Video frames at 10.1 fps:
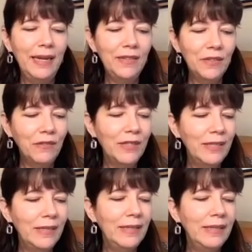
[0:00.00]
and
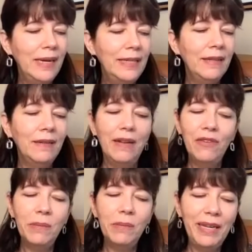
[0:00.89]
services designed to
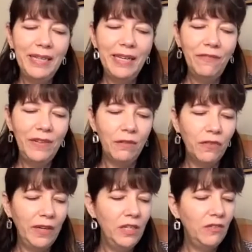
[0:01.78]
level the playing
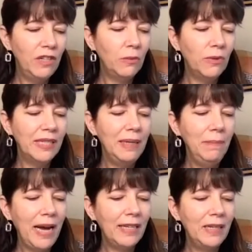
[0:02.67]
field for individuals
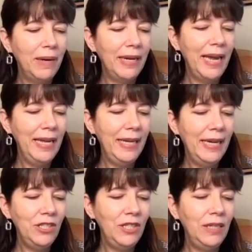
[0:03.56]
impacted by
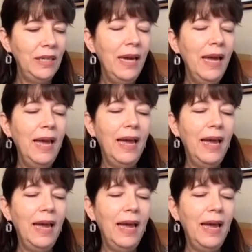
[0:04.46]
ADHD